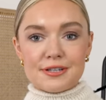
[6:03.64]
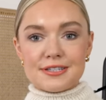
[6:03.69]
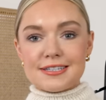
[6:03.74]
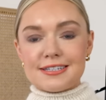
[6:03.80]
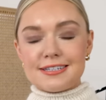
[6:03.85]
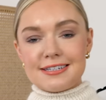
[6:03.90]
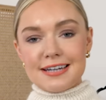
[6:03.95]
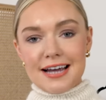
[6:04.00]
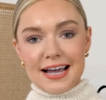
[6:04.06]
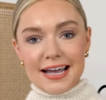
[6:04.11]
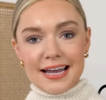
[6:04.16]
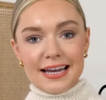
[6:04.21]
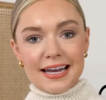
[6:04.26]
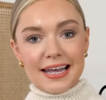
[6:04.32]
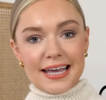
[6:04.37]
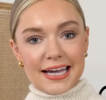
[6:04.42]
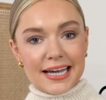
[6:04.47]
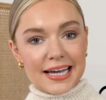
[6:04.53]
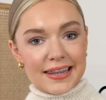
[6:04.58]

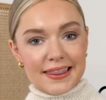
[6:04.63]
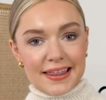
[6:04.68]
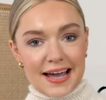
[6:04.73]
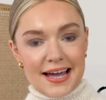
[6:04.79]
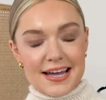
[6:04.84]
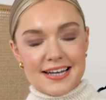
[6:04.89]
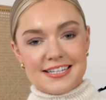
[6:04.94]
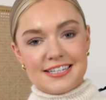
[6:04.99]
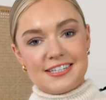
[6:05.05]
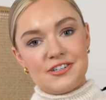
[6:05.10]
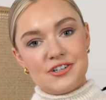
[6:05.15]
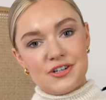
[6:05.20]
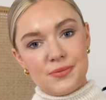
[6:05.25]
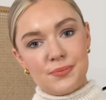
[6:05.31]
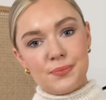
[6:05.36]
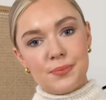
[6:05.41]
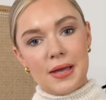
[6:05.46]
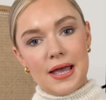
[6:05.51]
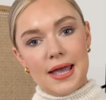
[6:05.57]
styling that
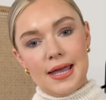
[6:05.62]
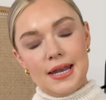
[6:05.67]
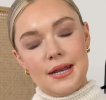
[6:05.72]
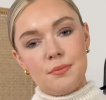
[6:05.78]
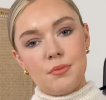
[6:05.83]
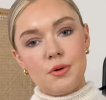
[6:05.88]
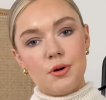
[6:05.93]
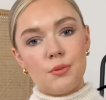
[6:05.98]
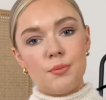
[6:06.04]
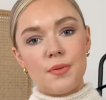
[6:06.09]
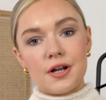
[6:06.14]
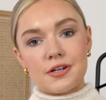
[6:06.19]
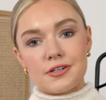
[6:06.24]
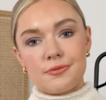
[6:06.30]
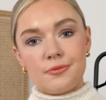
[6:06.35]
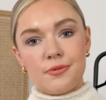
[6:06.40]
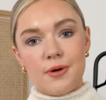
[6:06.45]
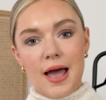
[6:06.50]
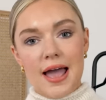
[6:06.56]
jumper in a more
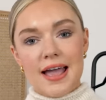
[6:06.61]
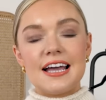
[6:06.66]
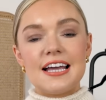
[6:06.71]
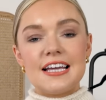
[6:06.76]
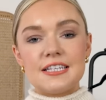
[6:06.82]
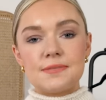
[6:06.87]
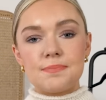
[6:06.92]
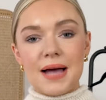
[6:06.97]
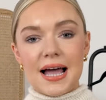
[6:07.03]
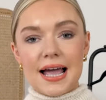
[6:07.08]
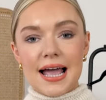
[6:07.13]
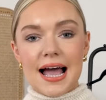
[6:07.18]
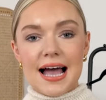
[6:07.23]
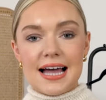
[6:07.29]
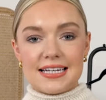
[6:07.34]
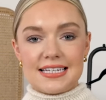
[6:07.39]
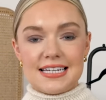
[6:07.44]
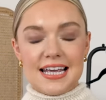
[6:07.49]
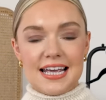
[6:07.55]
modern way is by
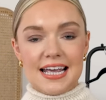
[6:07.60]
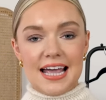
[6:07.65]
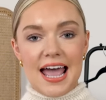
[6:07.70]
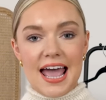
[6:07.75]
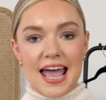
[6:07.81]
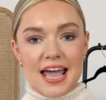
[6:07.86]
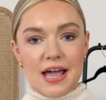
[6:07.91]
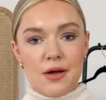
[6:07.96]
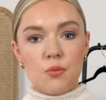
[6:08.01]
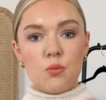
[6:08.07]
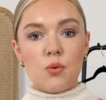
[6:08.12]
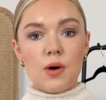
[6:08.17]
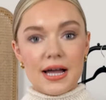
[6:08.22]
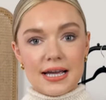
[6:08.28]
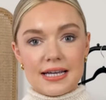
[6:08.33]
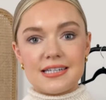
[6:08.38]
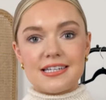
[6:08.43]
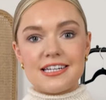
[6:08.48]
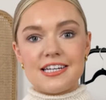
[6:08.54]
adding a white